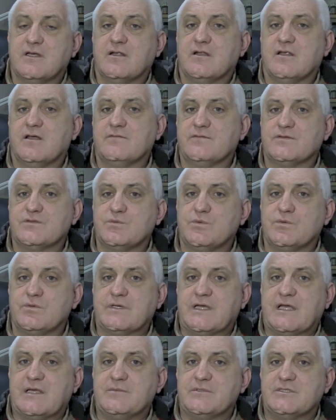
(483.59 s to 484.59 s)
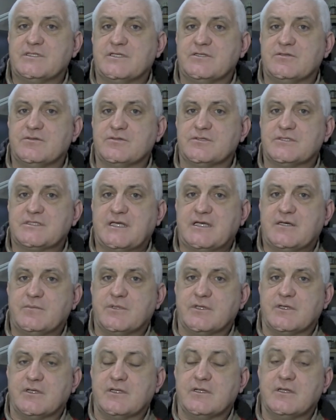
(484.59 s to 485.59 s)
A lot of us wargamers ignore scale
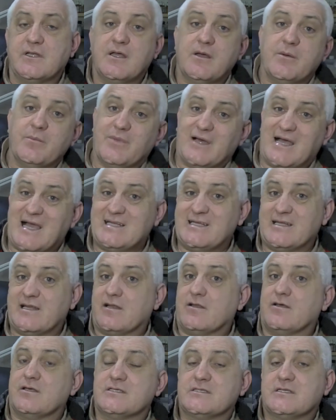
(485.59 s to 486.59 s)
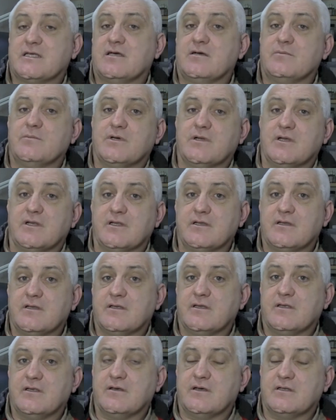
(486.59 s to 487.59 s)
modelling, but I did a lot of scale modelling.
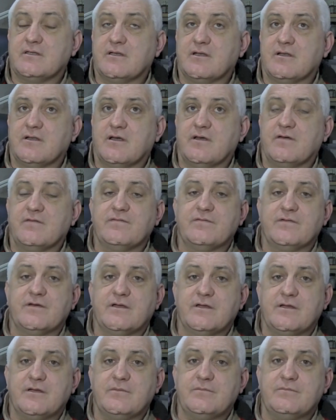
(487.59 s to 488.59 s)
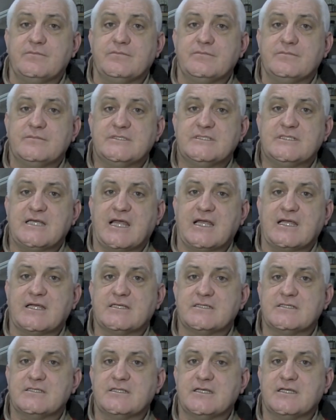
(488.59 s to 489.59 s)
I did a lot of
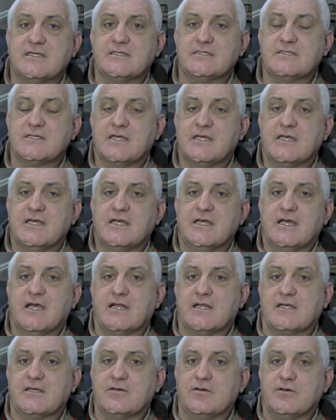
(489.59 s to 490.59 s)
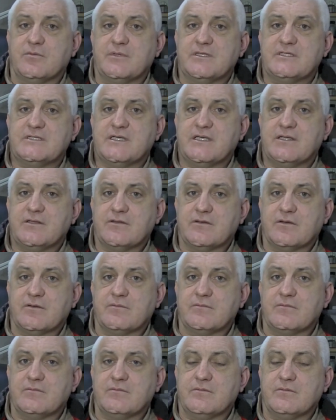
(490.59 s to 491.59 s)
tanks and things, and I cut my teeth
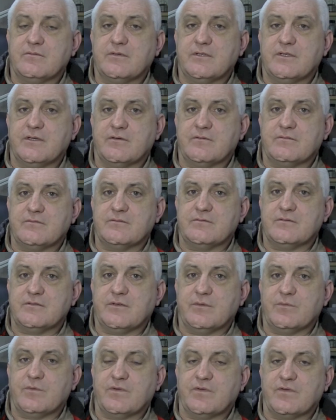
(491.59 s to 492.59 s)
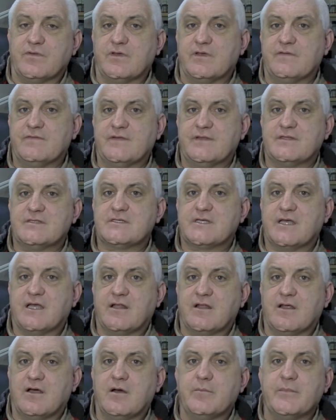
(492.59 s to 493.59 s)
on doing 1/35th
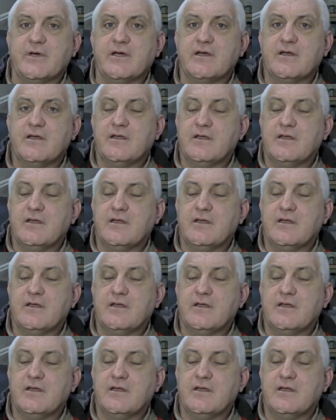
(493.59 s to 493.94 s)
scale armour.